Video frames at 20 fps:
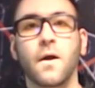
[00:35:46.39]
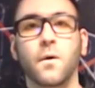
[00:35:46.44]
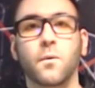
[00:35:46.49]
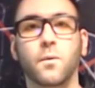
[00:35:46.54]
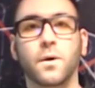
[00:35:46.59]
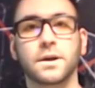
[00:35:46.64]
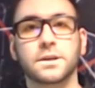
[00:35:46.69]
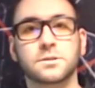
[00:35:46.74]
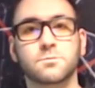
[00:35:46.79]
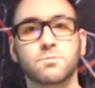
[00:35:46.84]

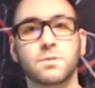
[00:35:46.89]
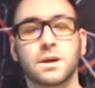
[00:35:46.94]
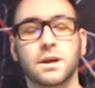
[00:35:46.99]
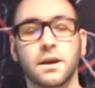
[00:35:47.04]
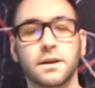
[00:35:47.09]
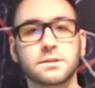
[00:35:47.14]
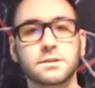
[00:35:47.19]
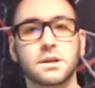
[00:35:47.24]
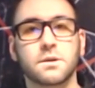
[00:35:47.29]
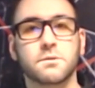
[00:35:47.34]
was
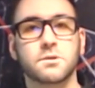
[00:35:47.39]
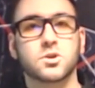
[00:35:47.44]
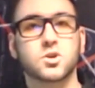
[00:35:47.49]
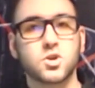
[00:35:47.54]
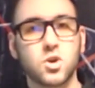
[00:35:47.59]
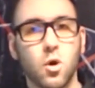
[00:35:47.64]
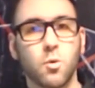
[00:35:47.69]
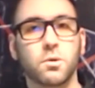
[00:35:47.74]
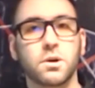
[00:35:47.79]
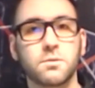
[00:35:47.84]
because there were
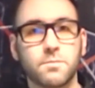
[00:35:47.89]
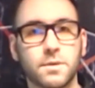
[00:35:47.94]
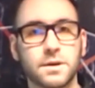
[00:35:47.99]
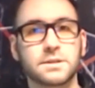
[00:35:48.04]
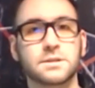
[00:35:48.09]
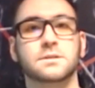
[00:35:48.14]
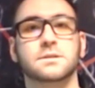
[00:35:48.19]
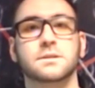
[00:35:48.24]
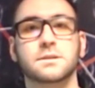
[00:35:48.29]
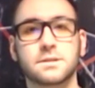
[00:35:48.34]
so many
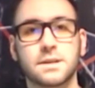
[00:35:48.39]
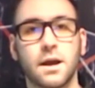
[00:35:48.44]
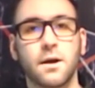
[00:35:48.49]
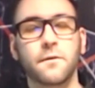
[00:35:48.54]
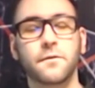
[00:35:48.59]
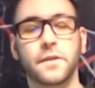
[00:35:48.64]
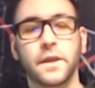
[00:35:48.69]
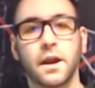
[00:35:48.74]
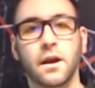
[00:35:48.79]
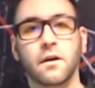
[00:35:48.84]
businesses
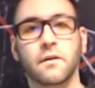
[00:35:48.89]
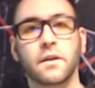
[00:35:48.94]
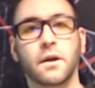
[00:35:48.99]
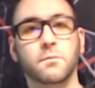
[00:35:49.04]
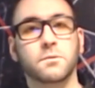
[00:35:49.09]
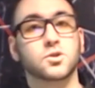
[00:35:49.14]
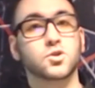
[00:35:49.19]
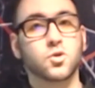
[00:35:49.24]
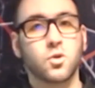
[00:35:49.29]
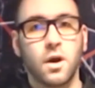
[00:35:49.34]
out there
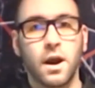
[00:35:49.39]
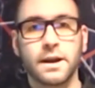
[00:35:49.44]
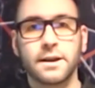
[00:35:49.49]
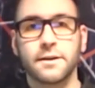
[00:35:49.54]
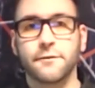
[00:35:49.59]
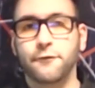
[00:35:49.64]
that was trying